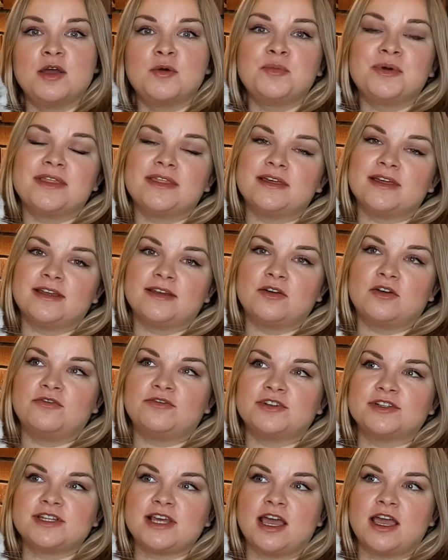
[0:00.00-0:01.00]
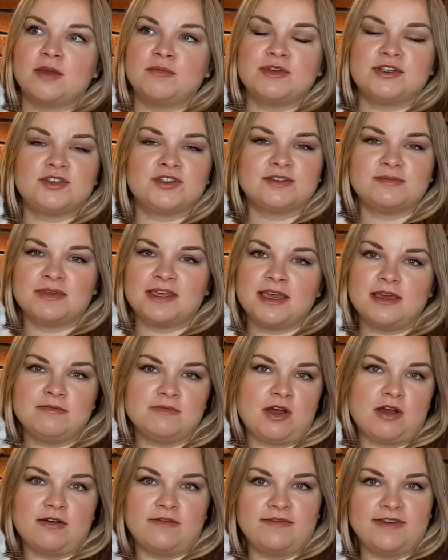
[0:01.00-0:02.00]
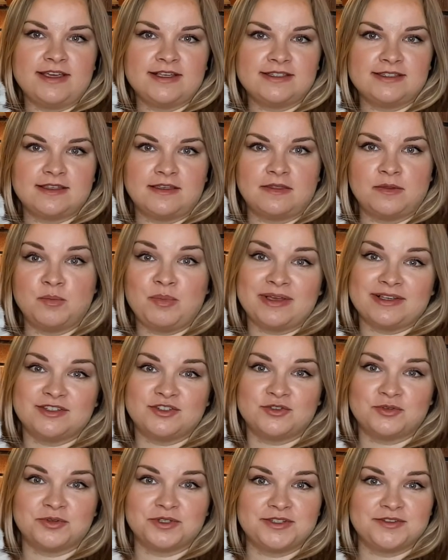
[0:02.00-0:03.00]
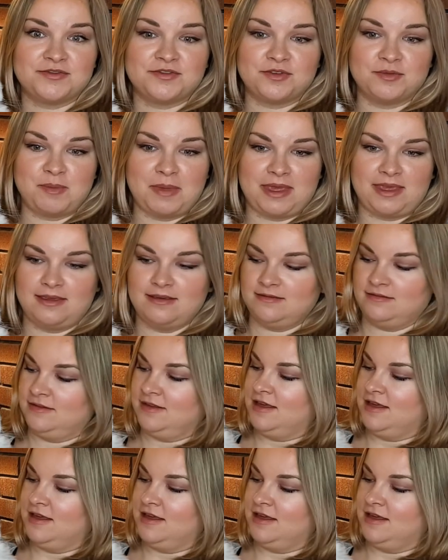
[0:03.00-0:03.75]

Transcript: But then over time, it just became obvious that the best choice for me